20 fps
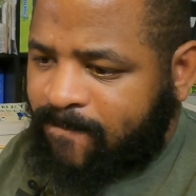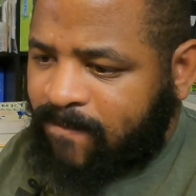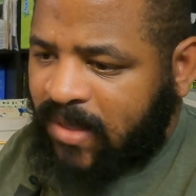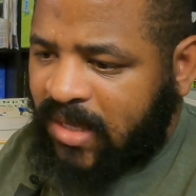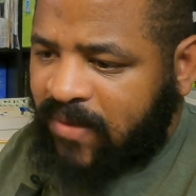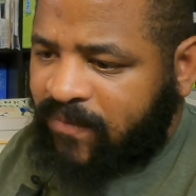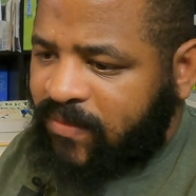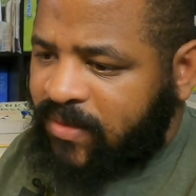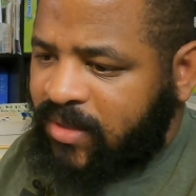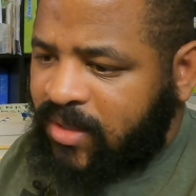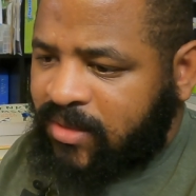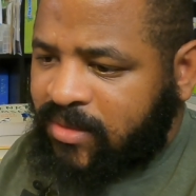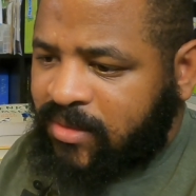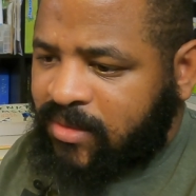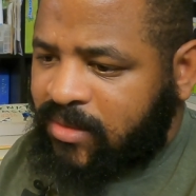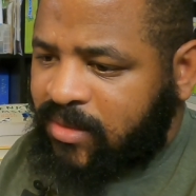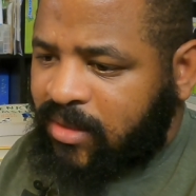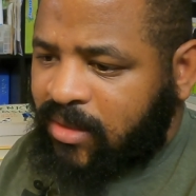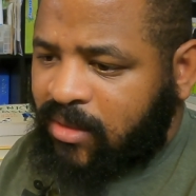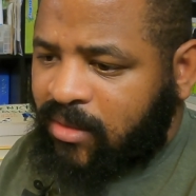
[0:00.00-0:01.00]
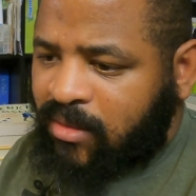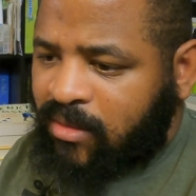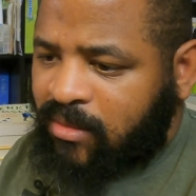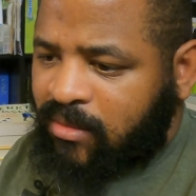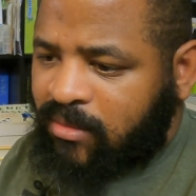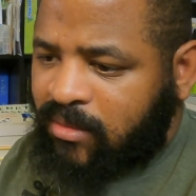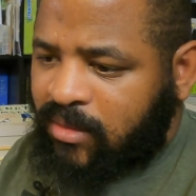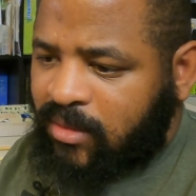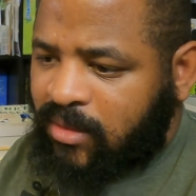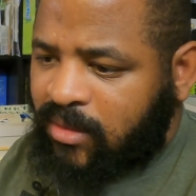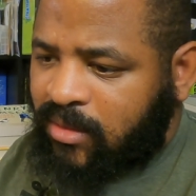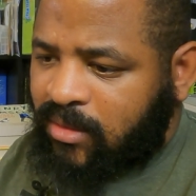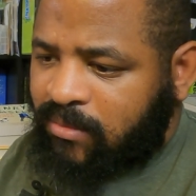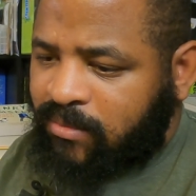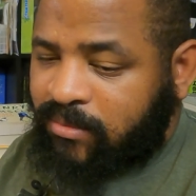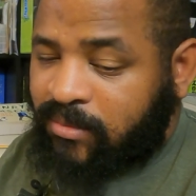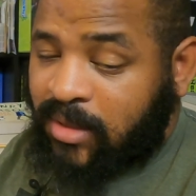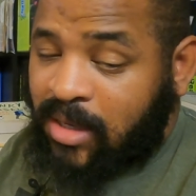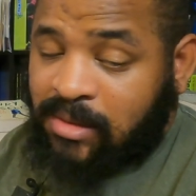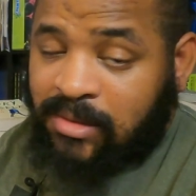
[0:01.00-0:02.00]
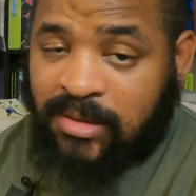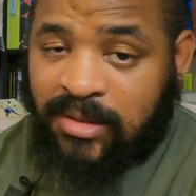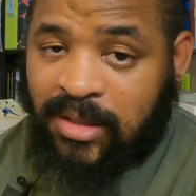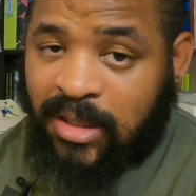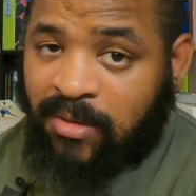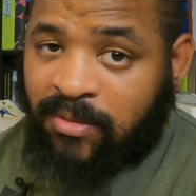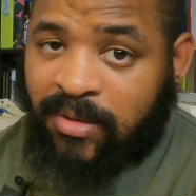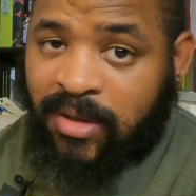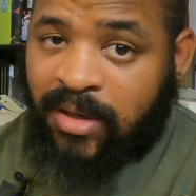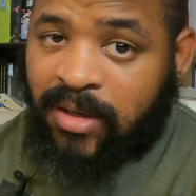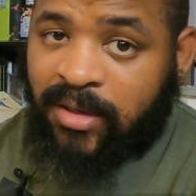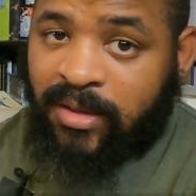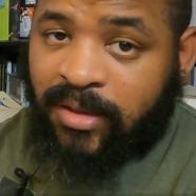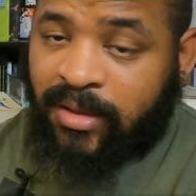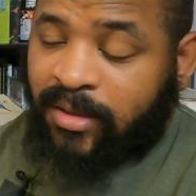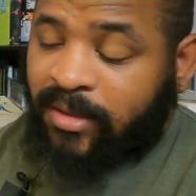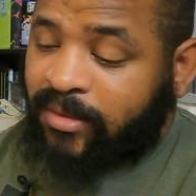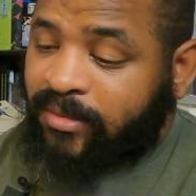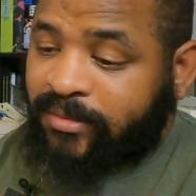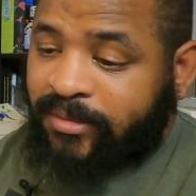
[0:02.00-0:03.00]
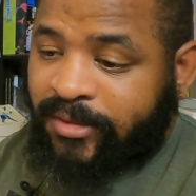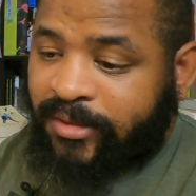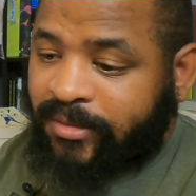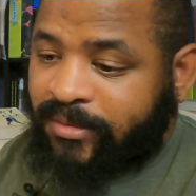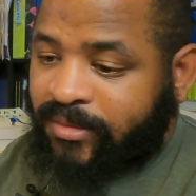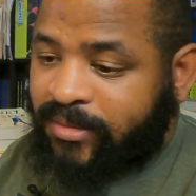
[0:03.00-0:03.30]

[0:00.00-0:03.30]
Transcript: if it doesn't sell, I'll just liquidate it, and you know,